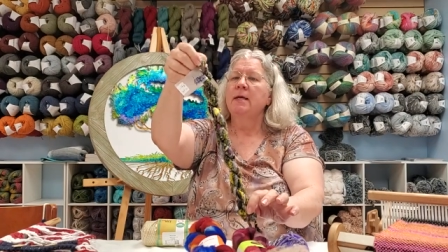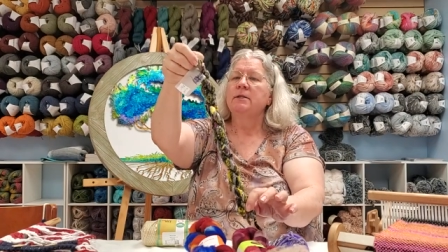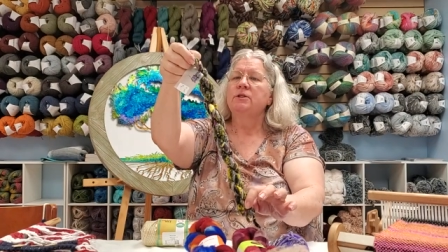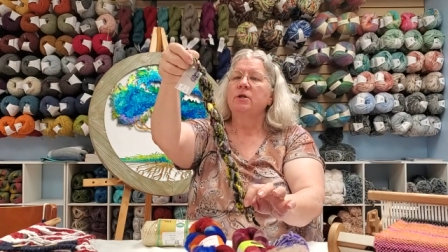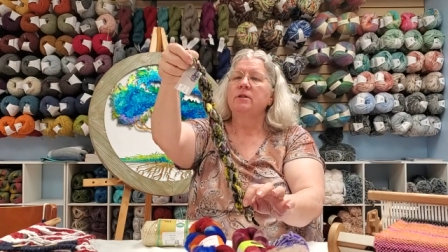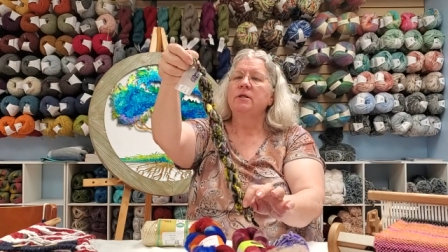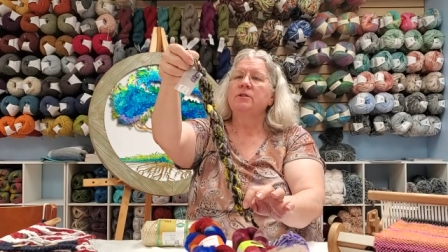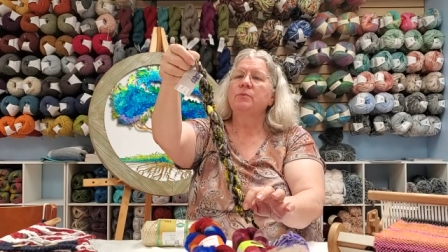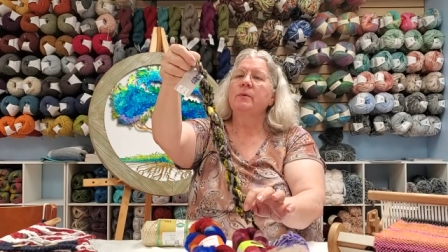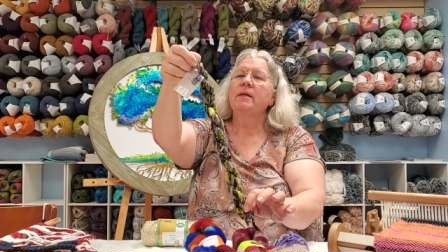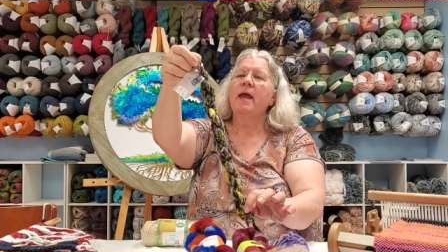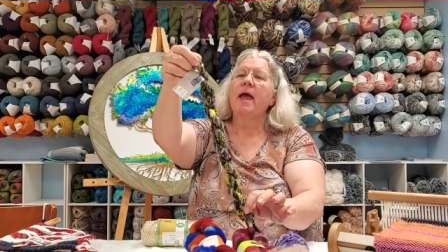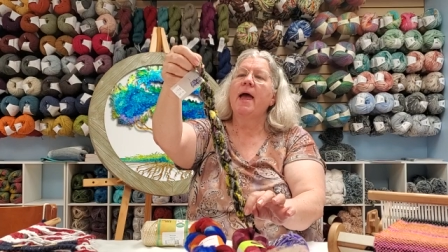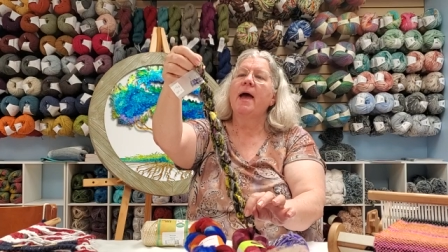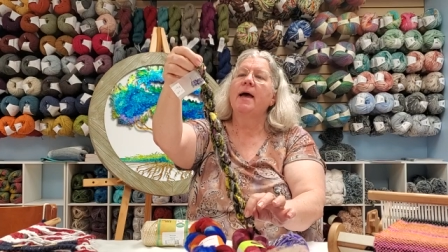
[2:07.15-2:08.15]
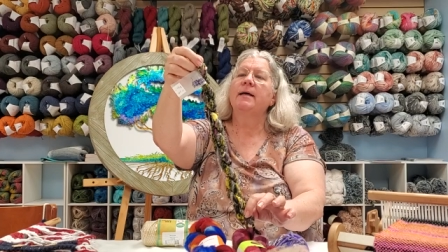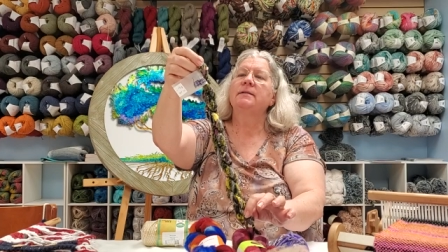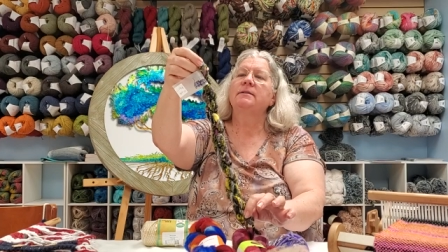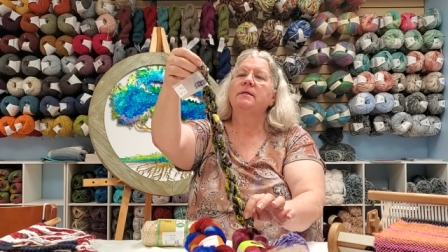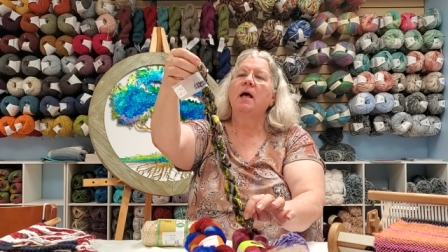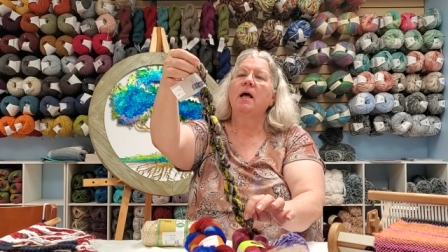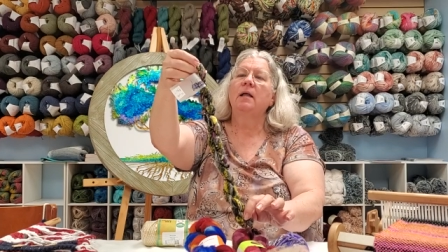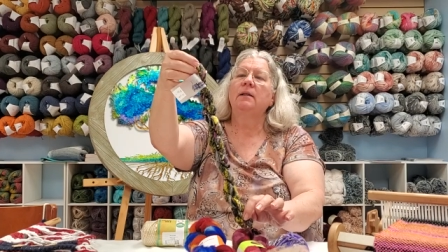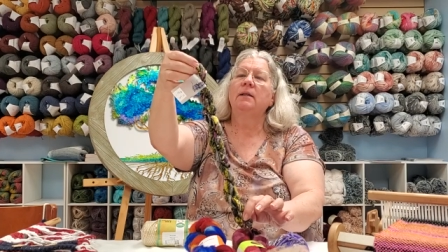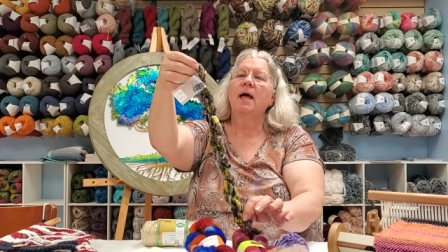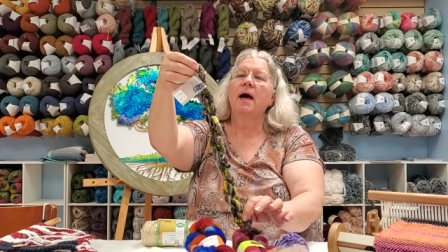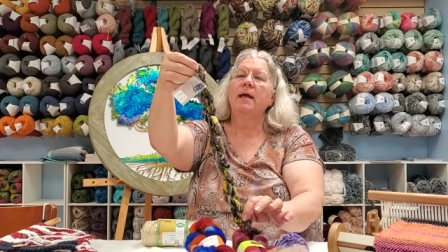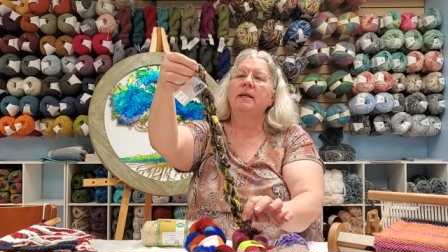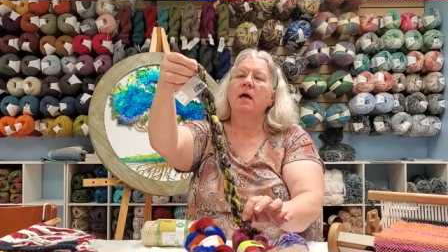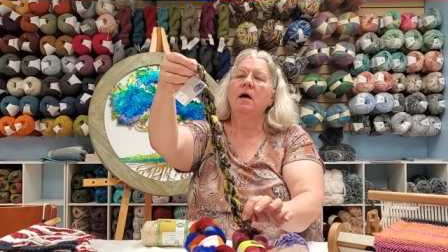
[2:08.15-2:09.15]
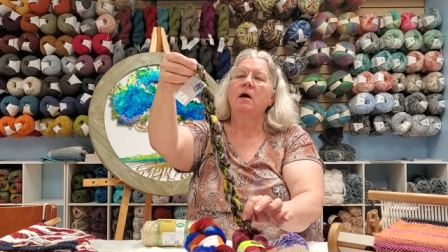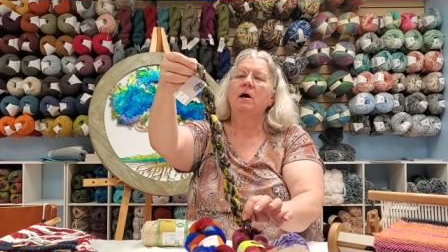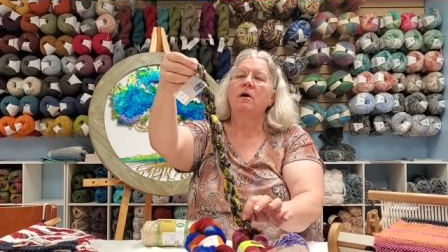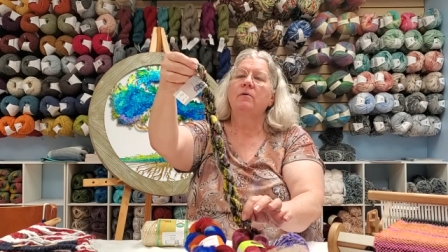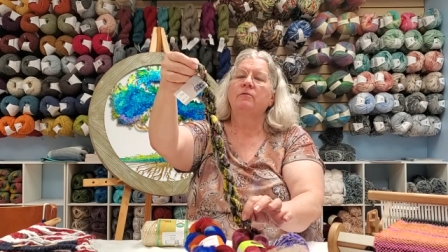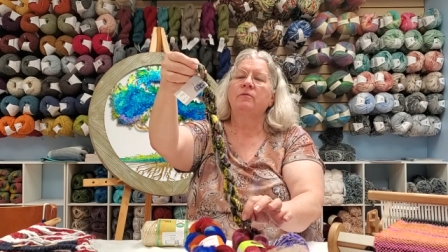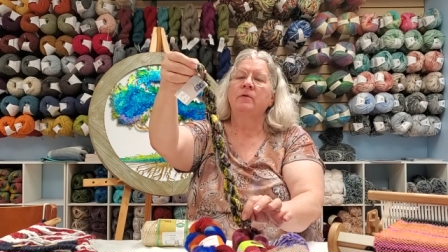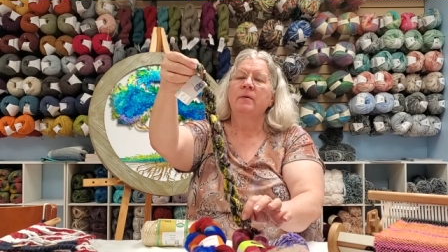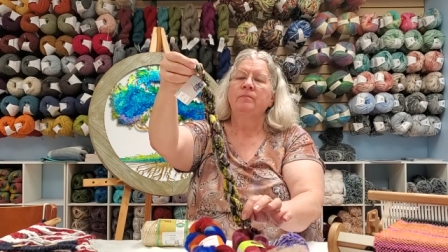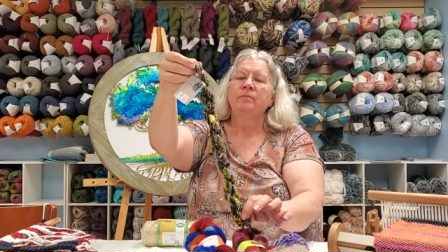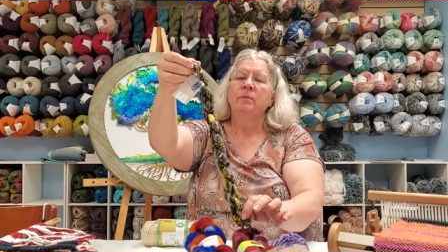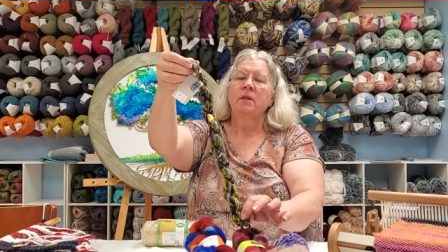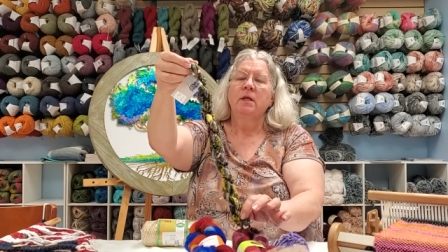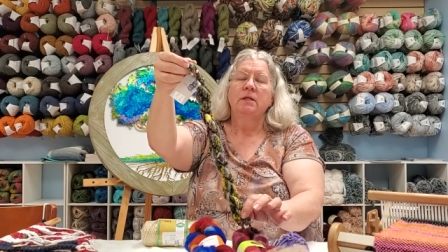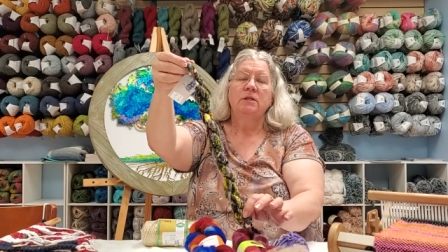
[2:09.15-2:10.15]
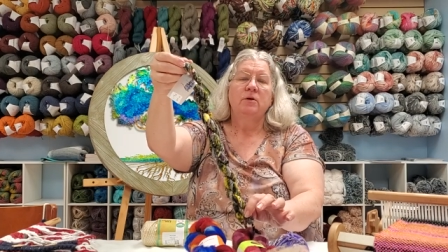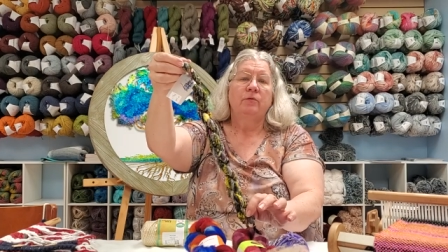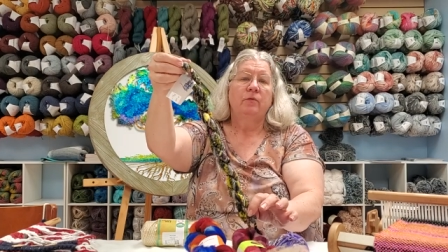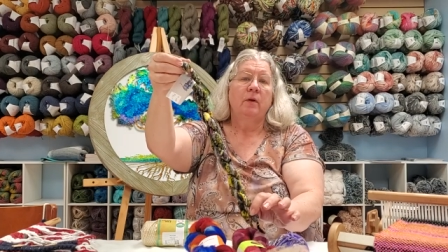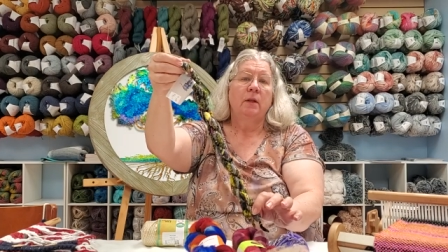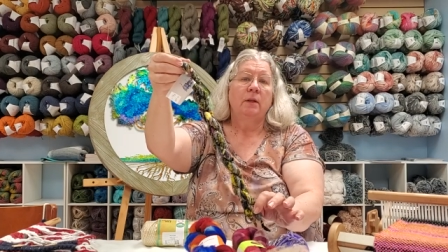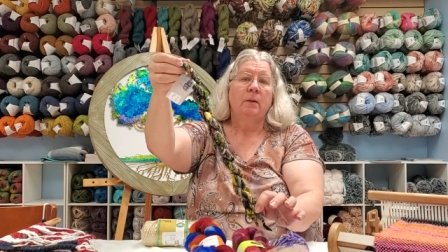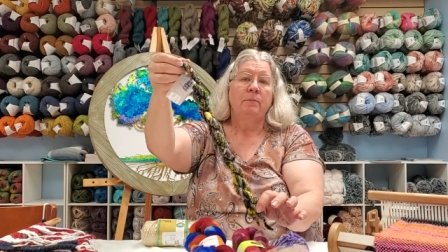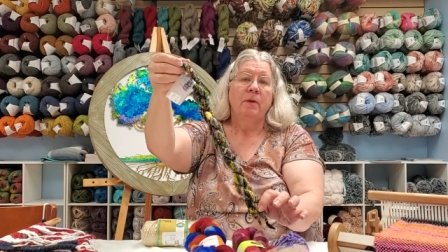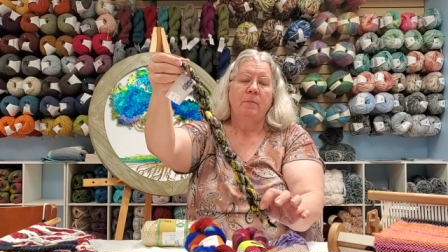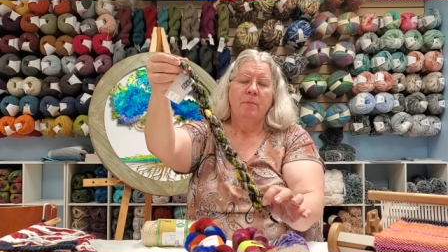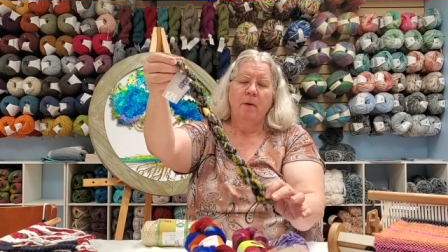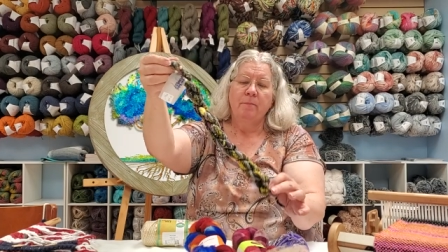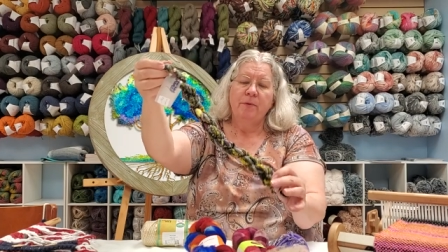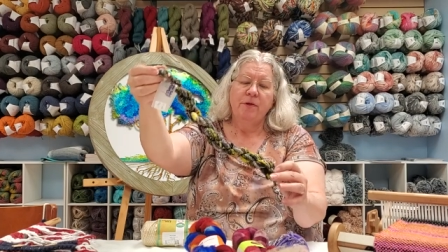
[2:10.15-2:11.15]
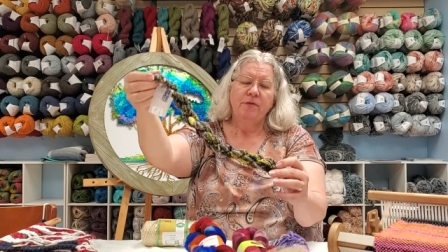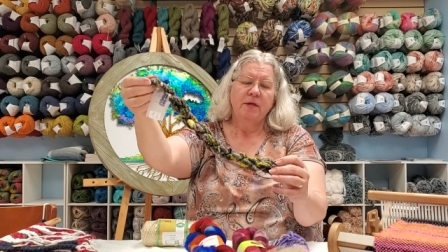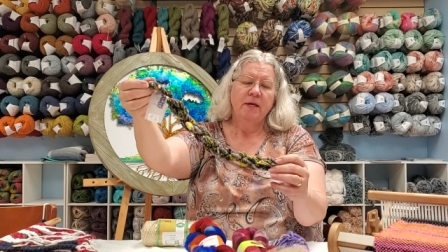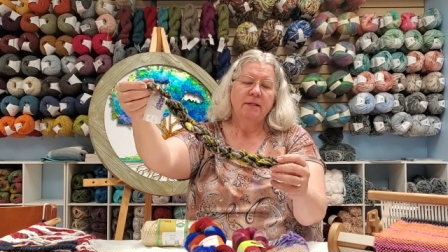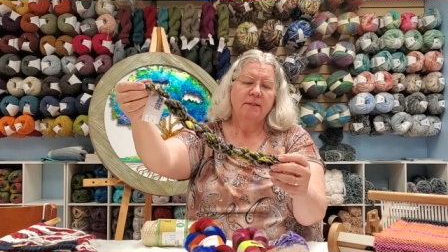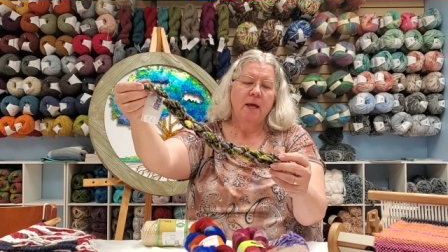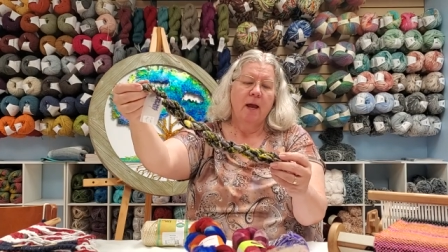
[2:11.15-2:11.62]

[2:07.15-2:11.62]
So this one has a lot of different lumpy bumpy things.